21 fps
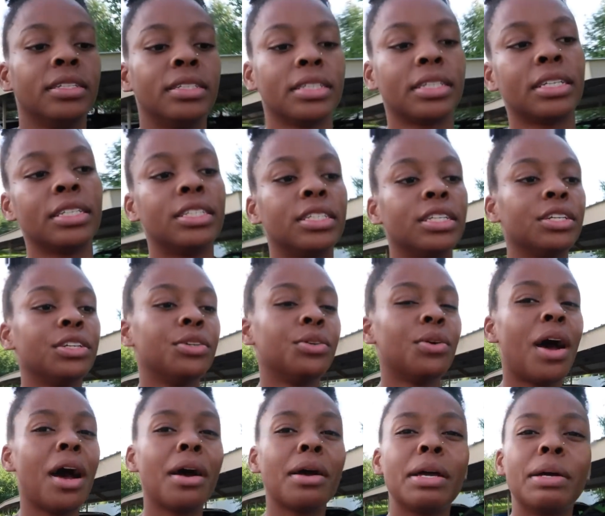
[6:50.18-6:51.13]
To
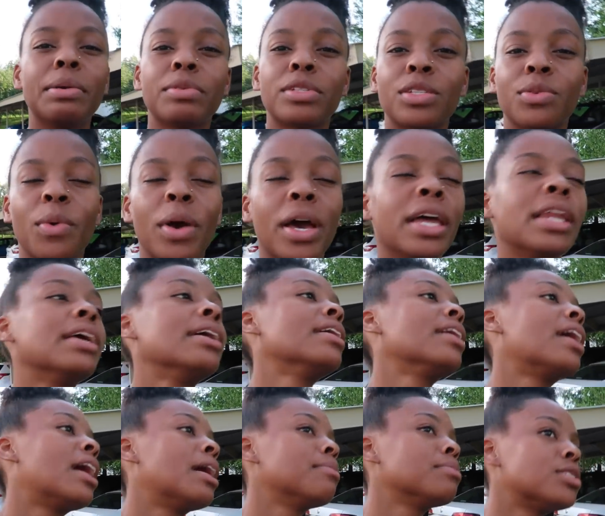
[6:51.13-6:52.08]
continue, I am
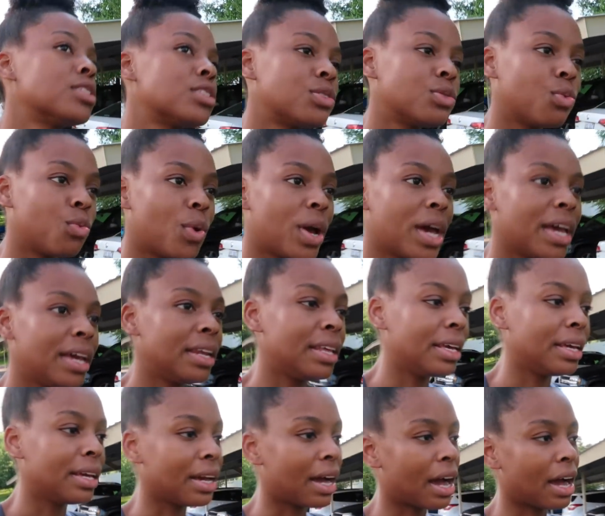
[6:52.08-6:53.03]
sweating, I'm
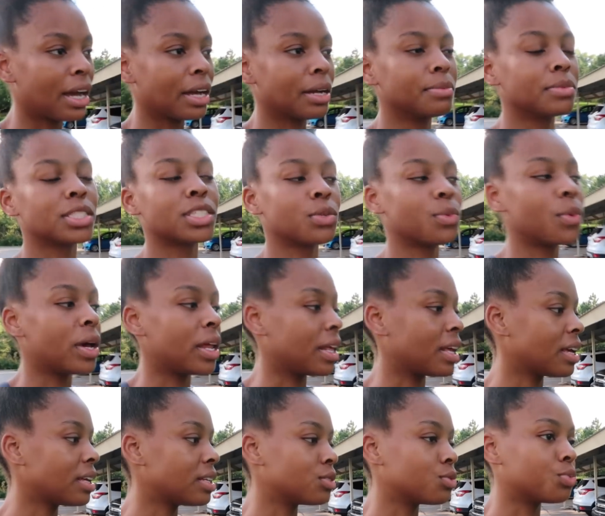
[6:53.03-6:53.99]
sweating, I am
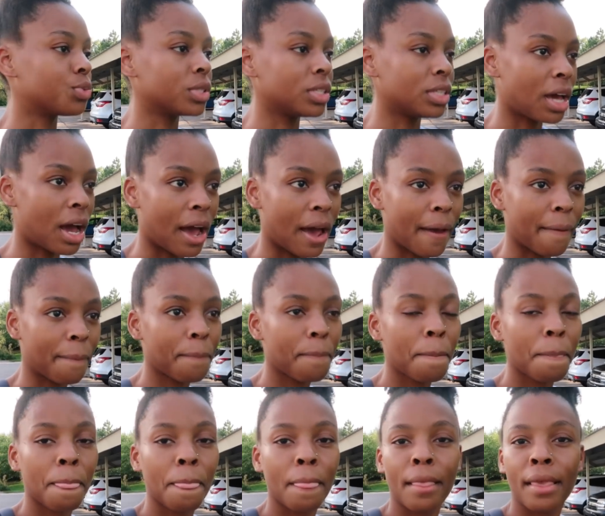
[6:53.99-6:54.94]
sweating. It is really hot.
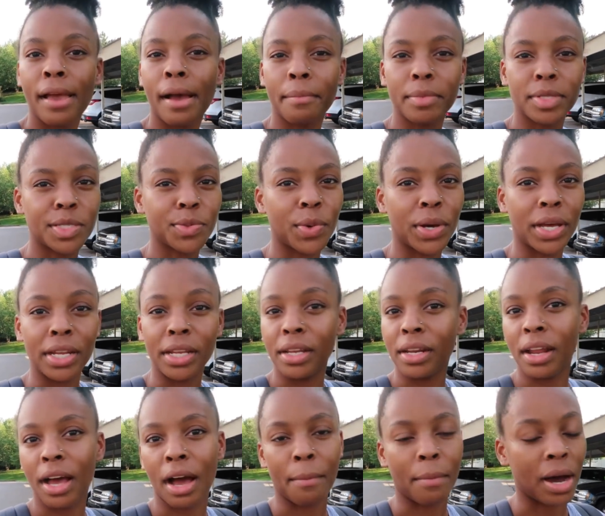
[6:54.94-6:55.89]
I'm
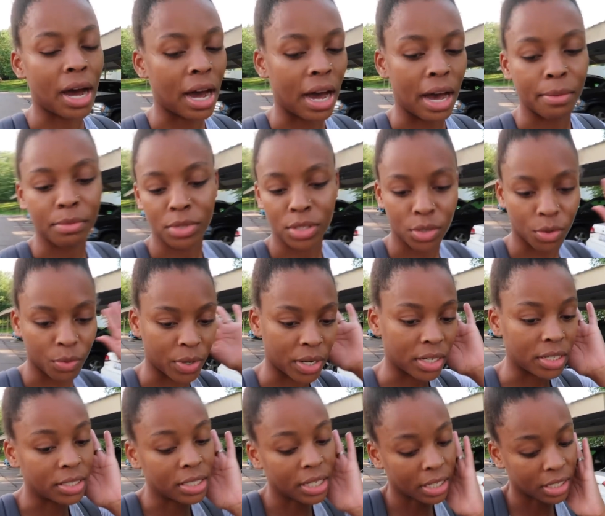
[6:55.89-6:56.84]
sweating, I'm hot, I'm so
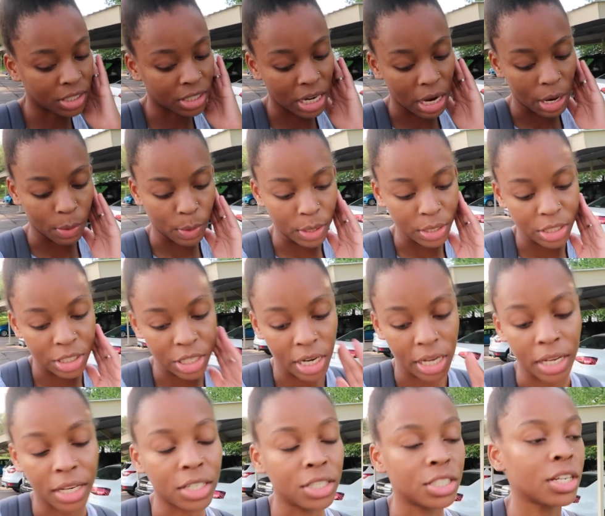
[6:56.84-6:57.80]
ready to take a shower and
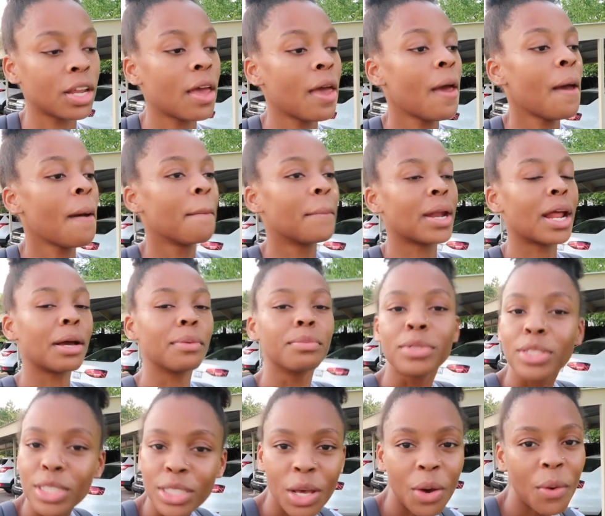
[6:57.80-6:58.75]
change. But I'm
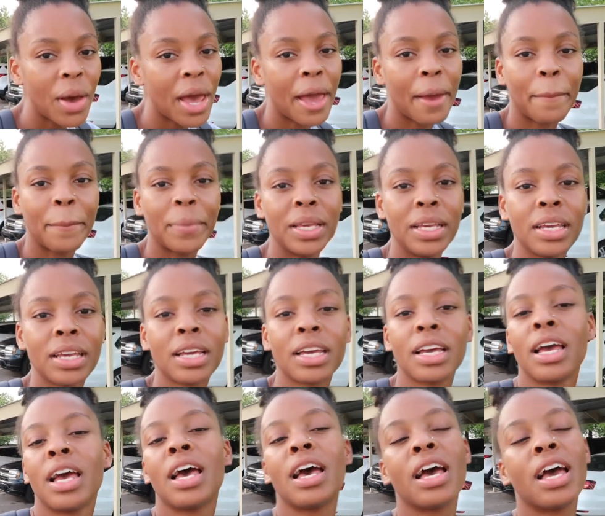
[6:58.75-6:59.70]
so happy,
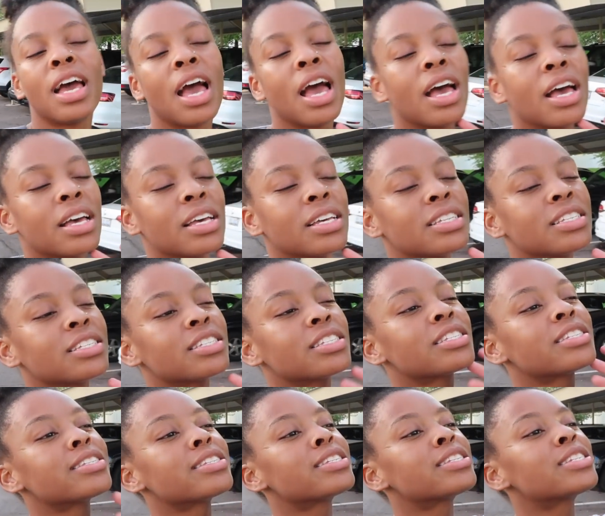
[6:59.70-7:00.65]

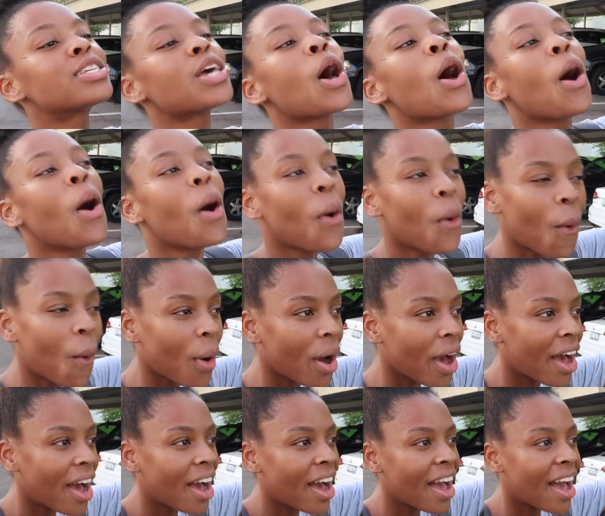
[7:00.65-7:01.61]
so
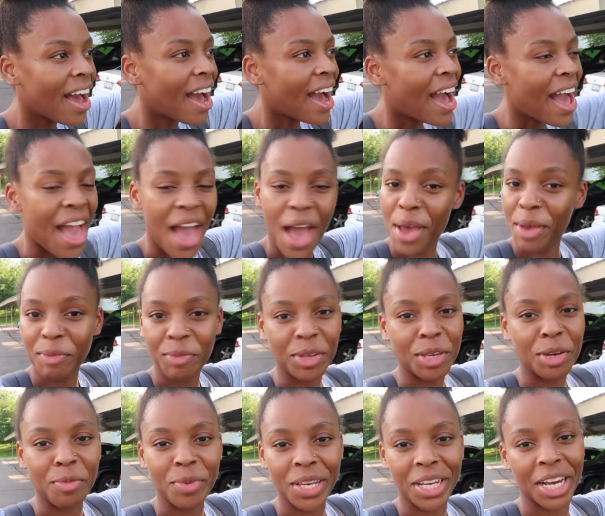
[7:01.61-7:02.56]

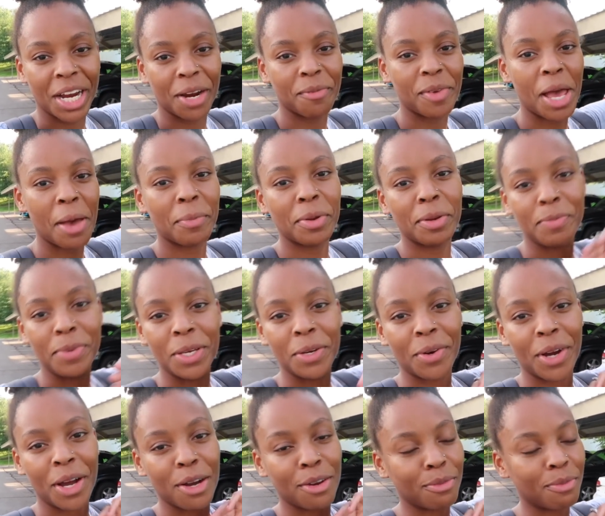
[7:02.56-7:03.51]
happy to be here. I'm happy to be
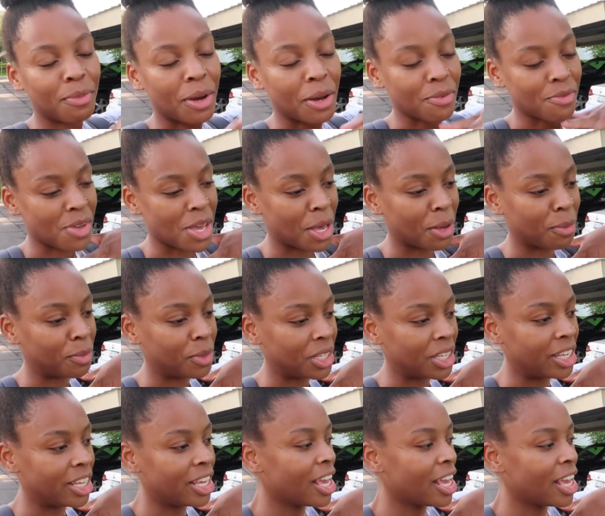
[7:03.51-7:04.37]
around my family